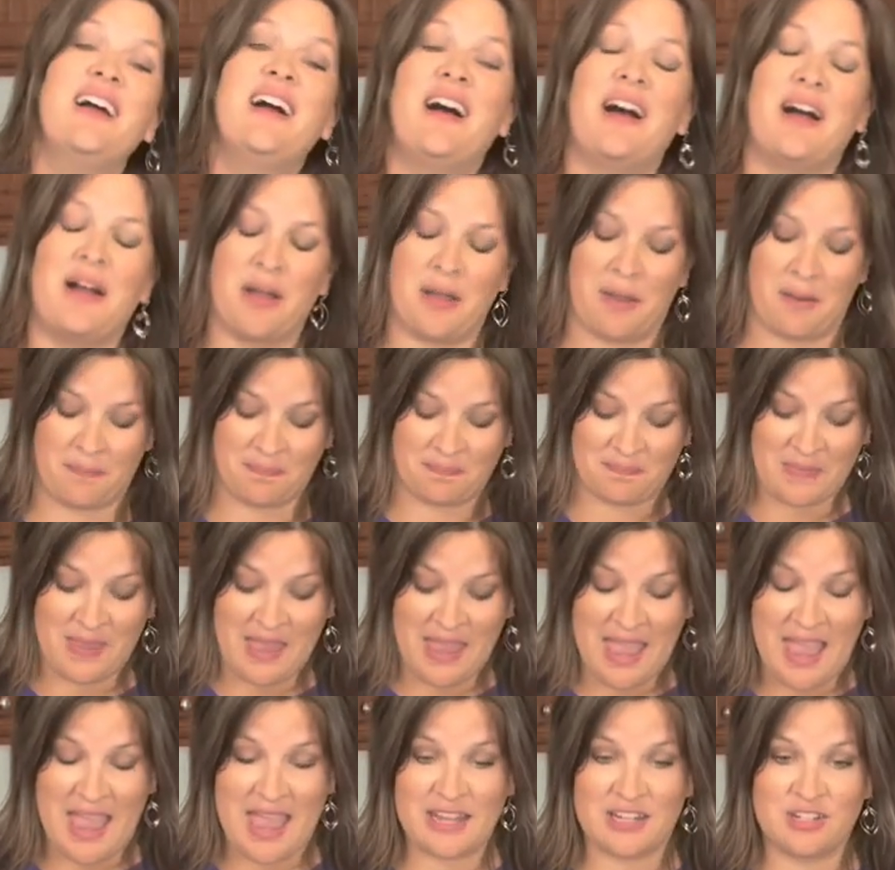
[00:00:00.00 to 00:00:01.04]
But
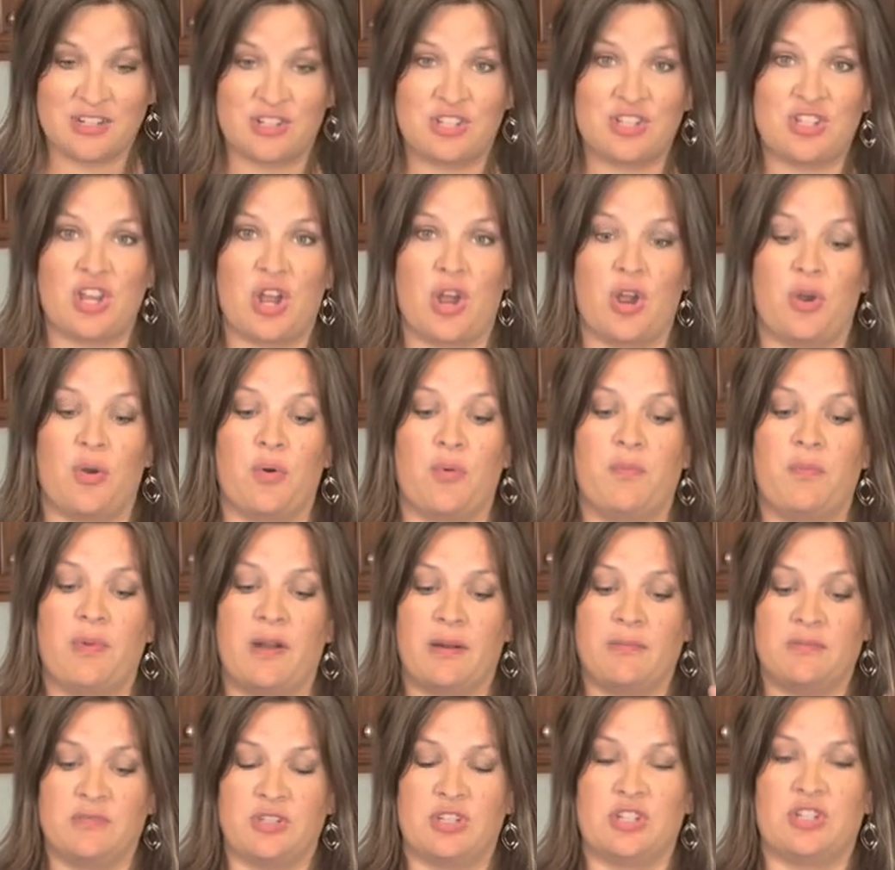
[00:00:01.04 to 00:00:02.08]

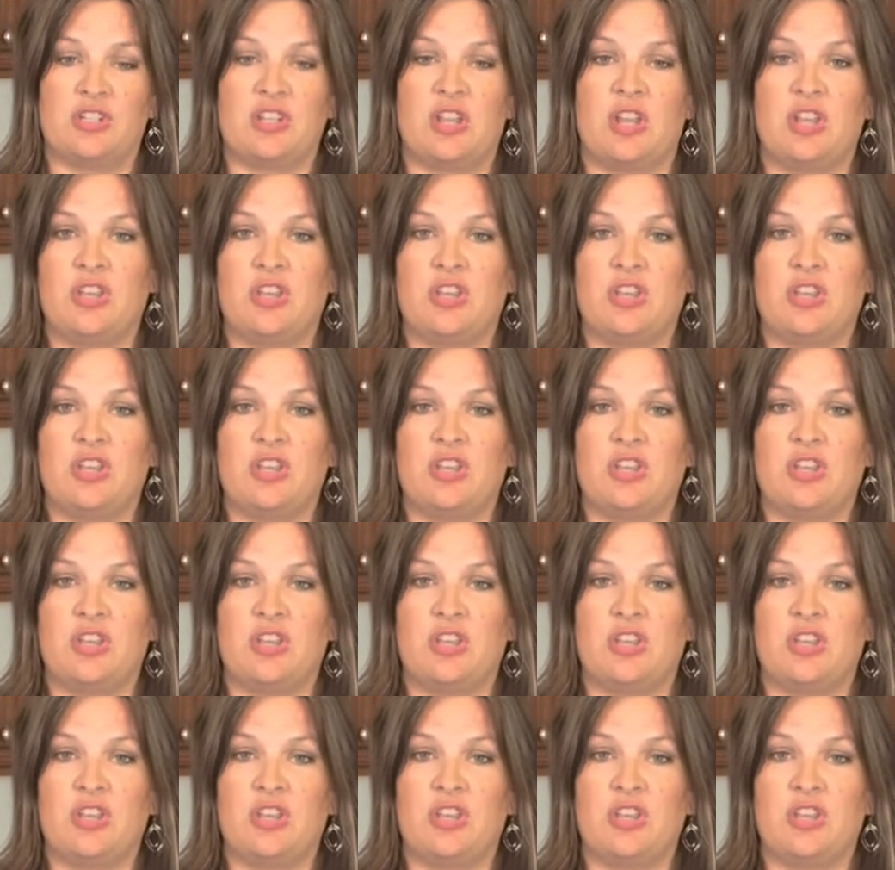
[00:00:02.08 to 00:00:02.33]
I'm just